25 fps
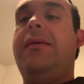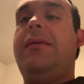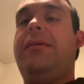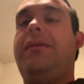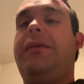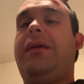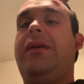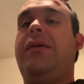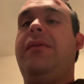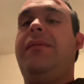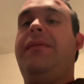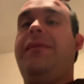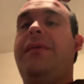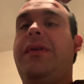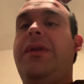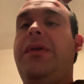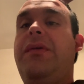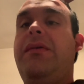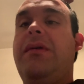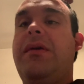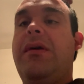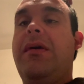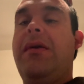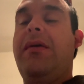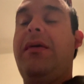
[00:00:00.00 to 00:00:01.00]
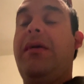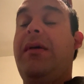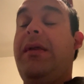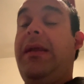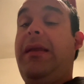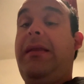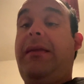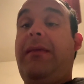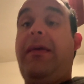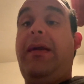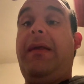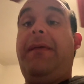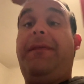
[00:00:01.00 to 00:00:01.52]
you know, for a new car, or at
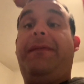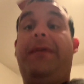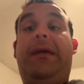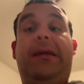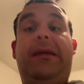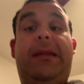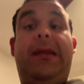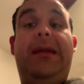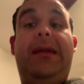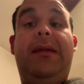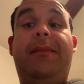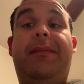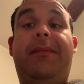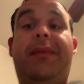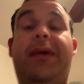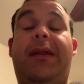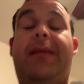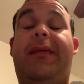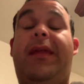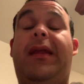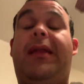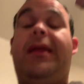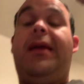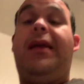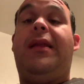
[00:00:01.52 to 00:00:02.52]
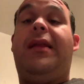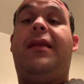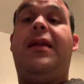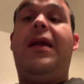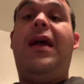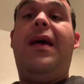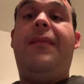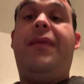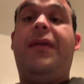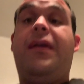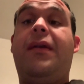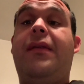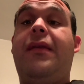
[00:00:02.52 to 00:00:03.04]
least try to fix it. But if they say it's
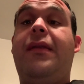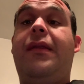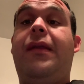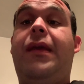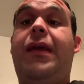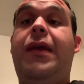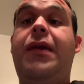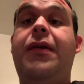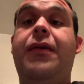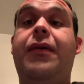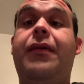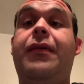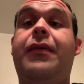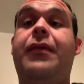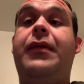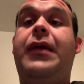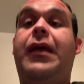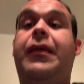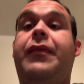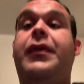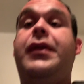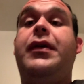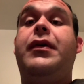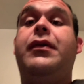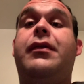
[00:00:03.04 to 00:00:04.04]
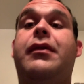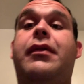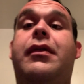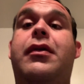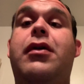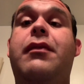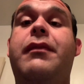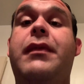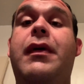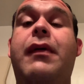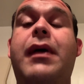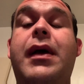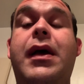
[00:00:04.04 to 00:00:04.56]
not because of the year, that's what they also
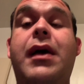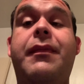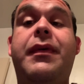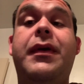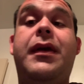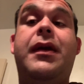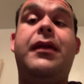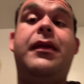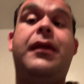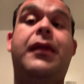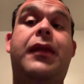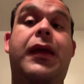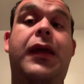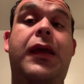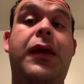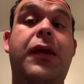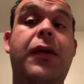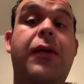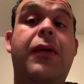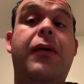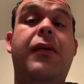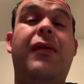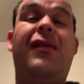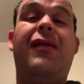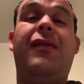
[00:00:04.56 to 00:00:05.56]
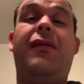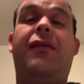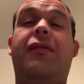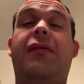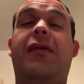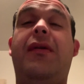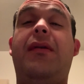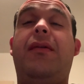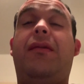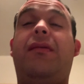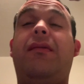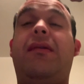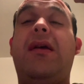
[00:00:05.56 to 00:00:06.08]
told me. Well, because of the year, it's a
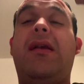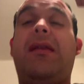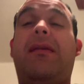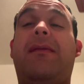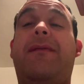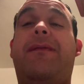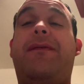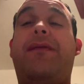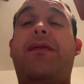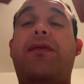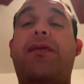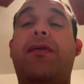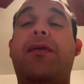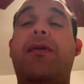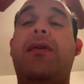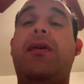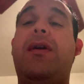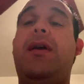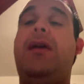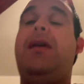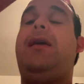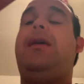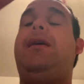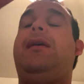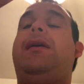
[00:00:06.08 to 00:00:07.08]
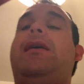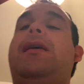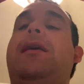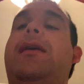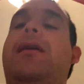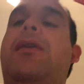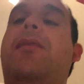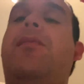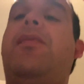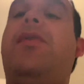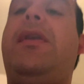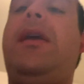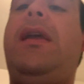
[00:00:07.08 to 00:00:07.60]
20, 2004
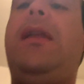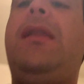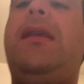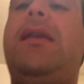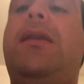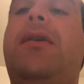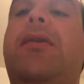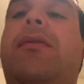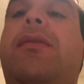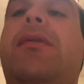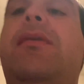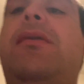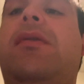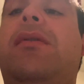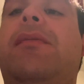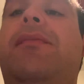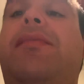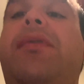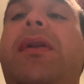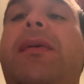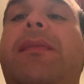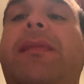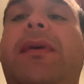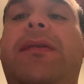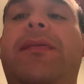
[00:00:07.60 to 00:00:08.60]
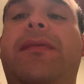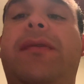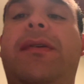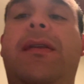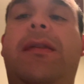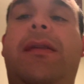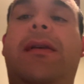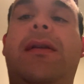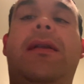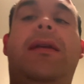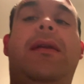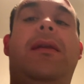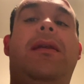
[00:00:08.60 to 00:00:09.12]
almost 18 years old, pretty much we're
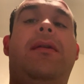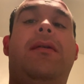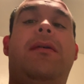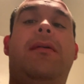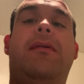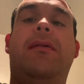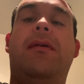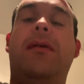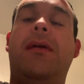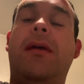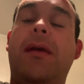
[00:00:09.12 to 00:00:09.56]
just gonna, you know,